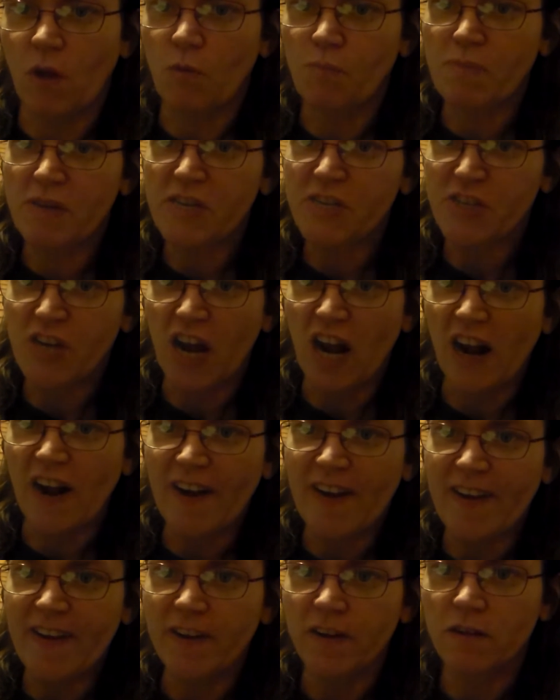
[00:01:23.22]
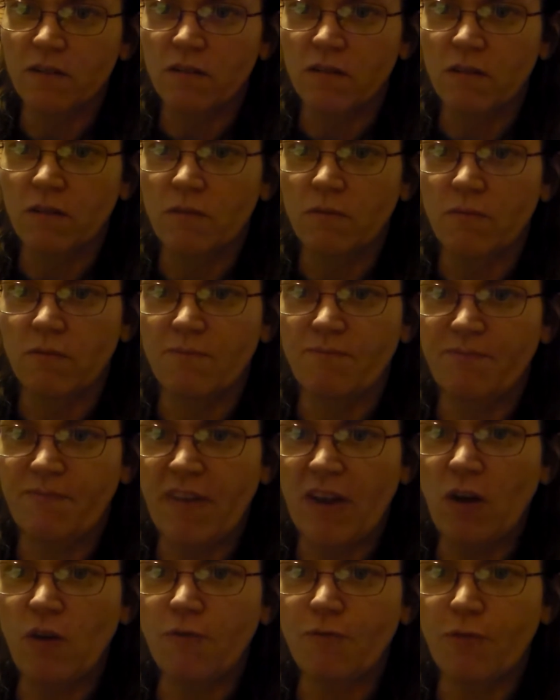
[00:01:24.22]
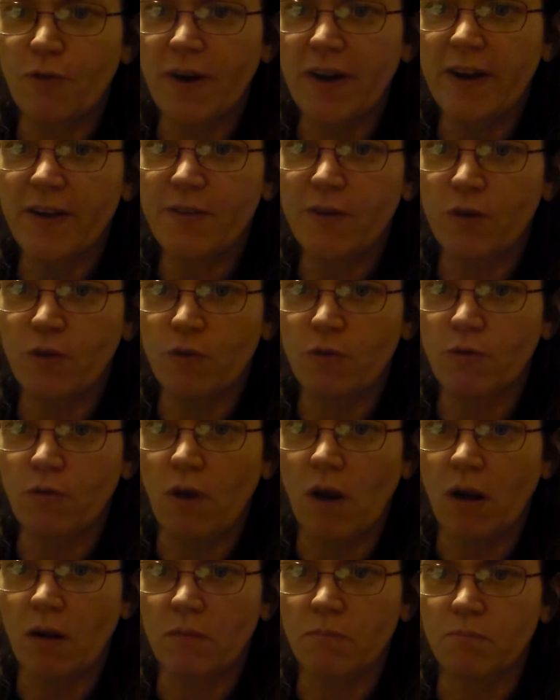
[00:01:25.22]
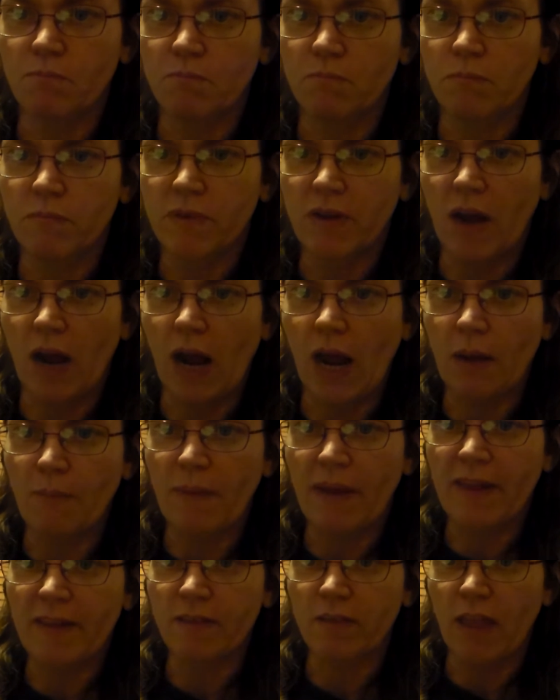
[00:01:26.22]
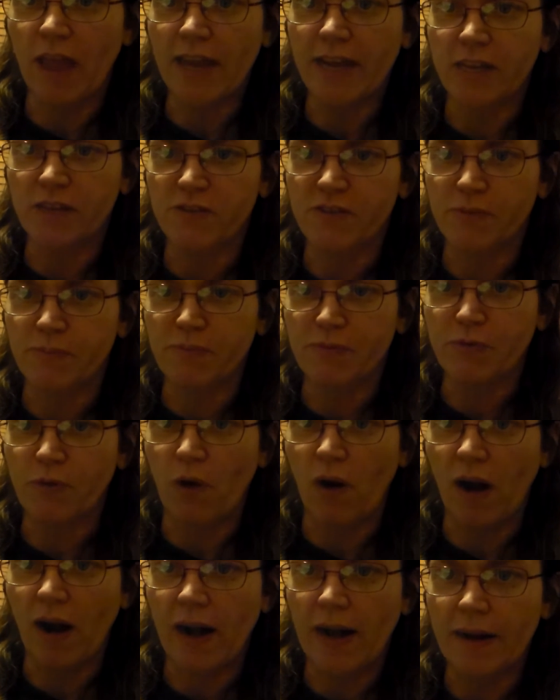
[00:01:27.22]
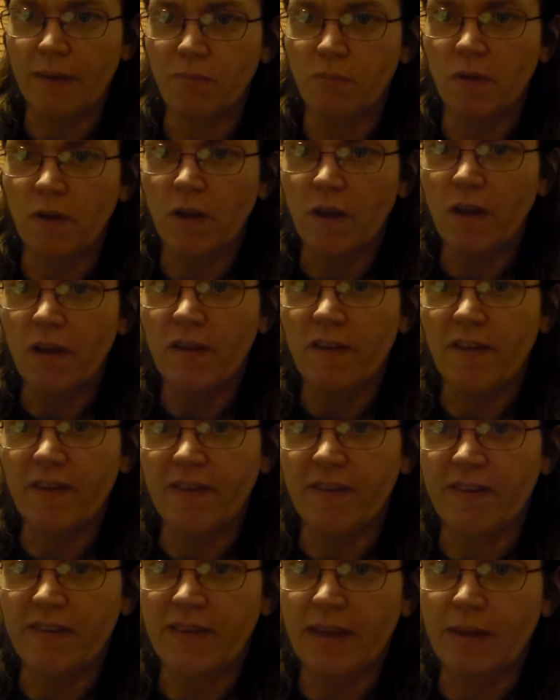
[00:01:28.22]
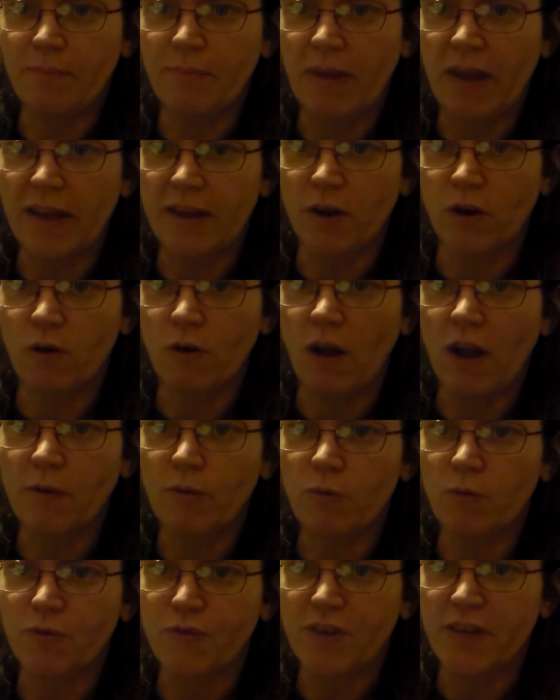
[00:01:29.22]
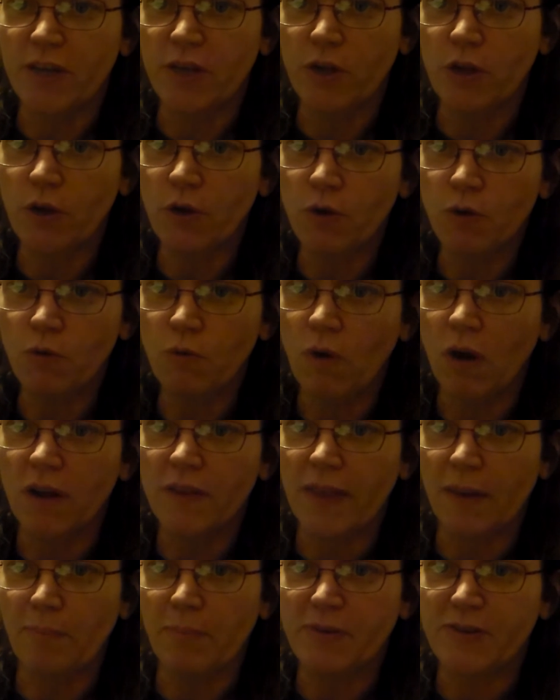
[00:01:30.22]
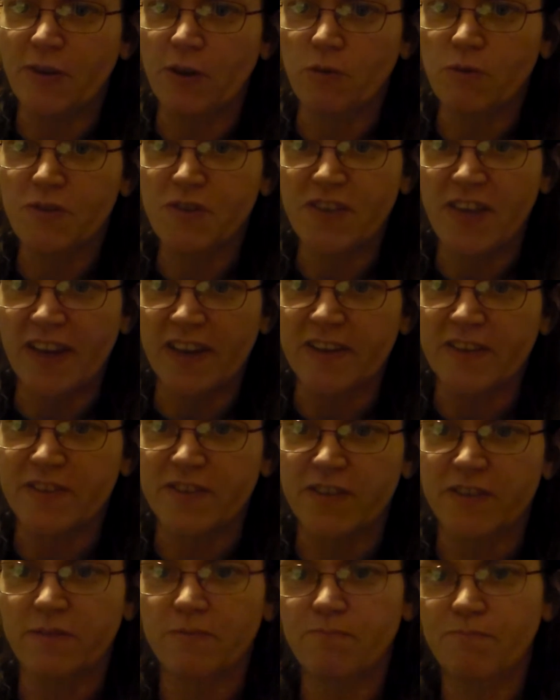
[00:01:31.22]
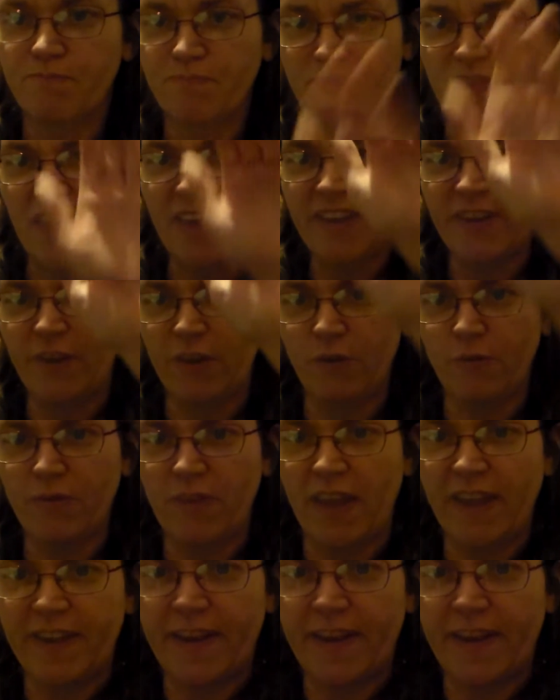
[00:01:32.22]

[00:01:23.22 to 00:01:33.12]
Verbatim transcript: don't be shy. Feel free to uh, comment, like, and subscribe. This is eBay Girl. I will see you on episode 6. Thank you.